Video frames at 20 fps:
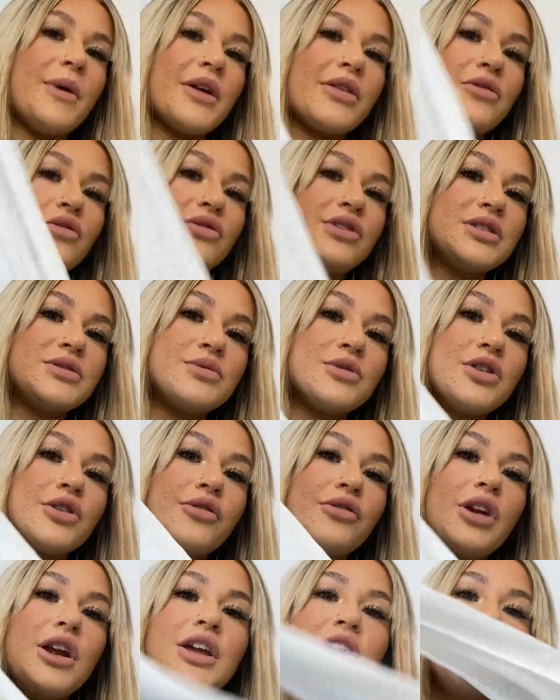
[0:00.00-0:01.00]
I thought this would
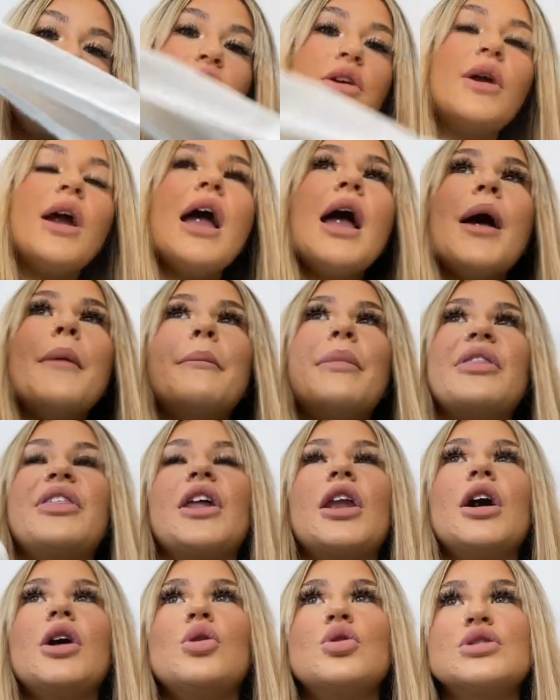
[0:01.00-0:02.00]
look really cute. But
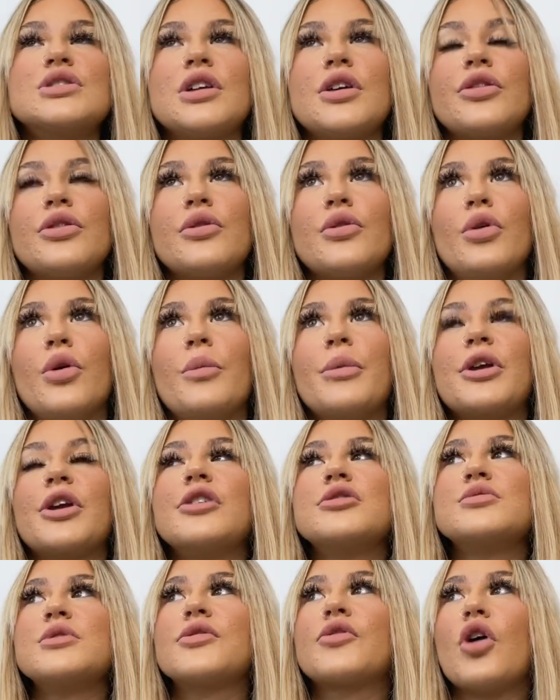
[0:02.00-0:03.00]
then I also thought,
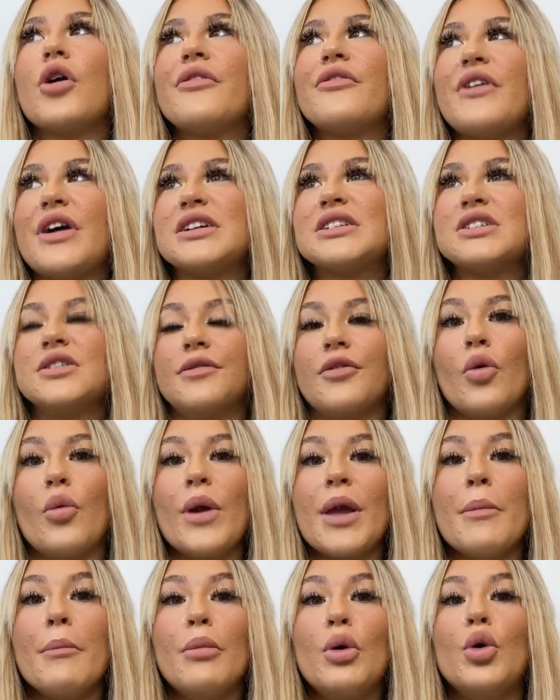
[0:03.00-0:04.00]
because we've got a festival
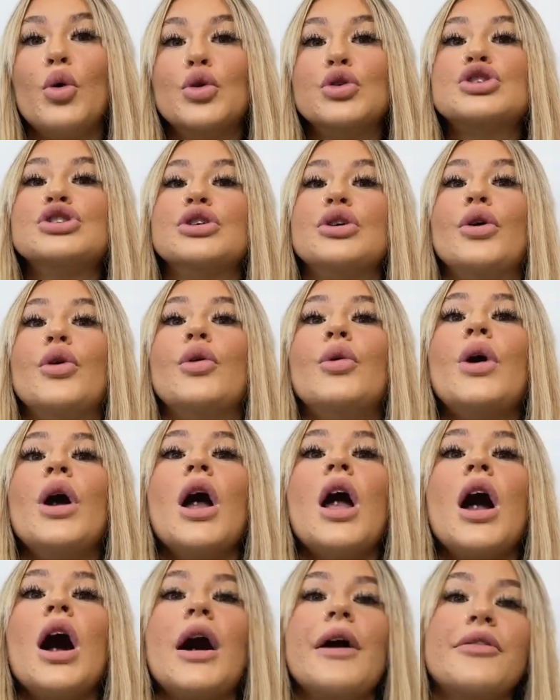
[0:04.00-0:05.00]
in Portugal,
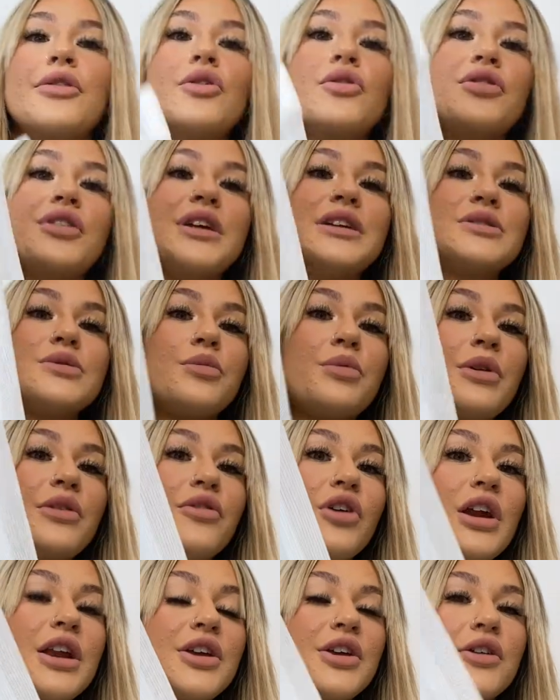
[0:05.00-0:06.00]
I thought these would be
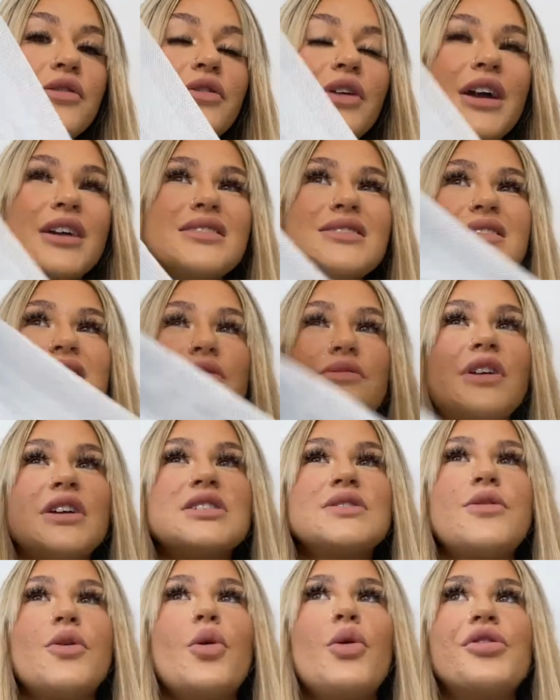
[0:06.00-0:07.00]
really good for that because it's a
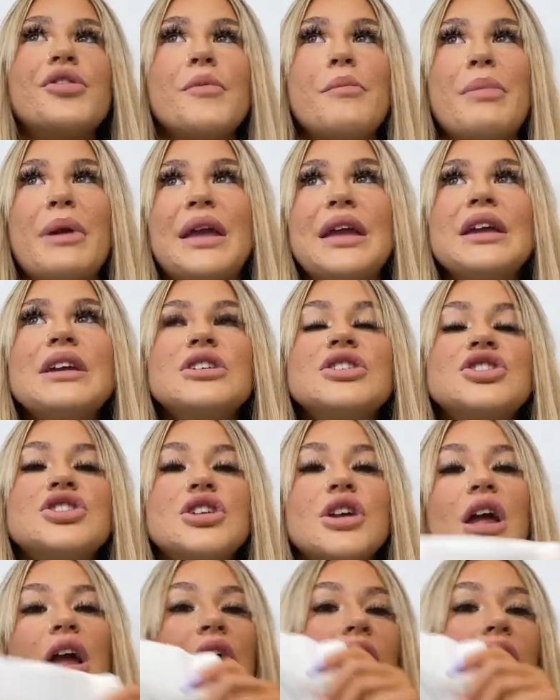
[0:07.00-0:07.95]
festival on the beach.